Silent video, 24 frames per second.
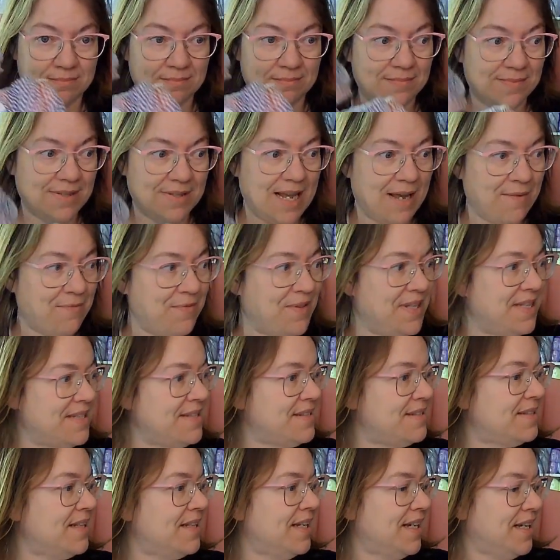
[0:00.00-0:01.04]
of
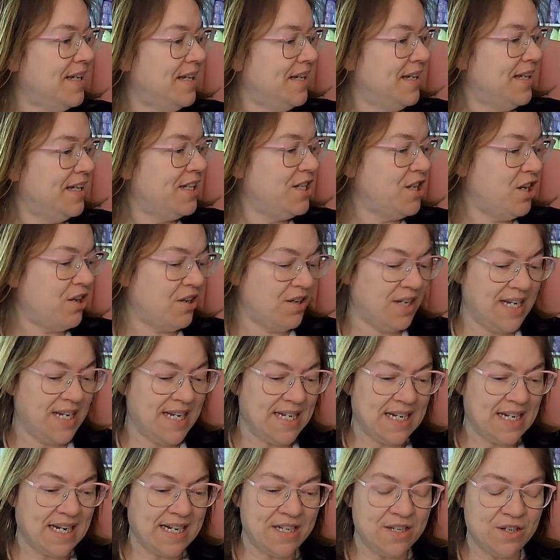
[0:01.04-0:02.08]
this yarn,
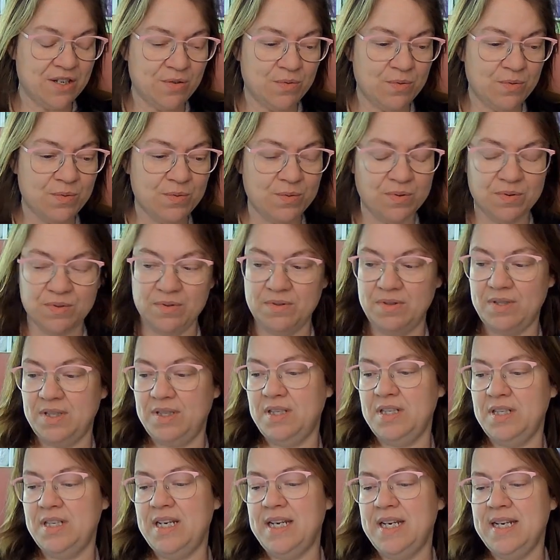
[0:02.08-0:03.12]
and I know
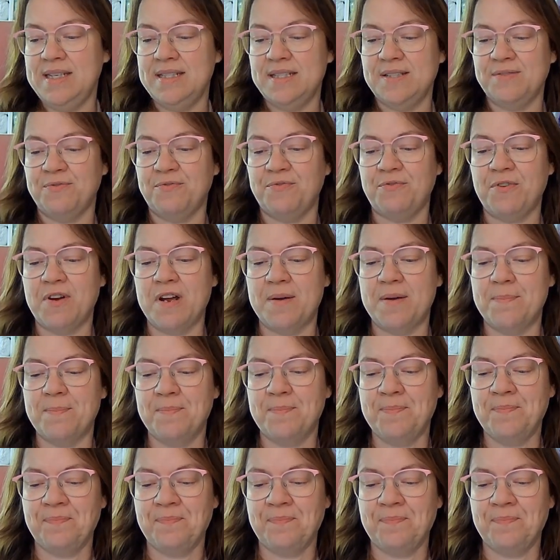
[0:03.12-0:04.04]
it's from,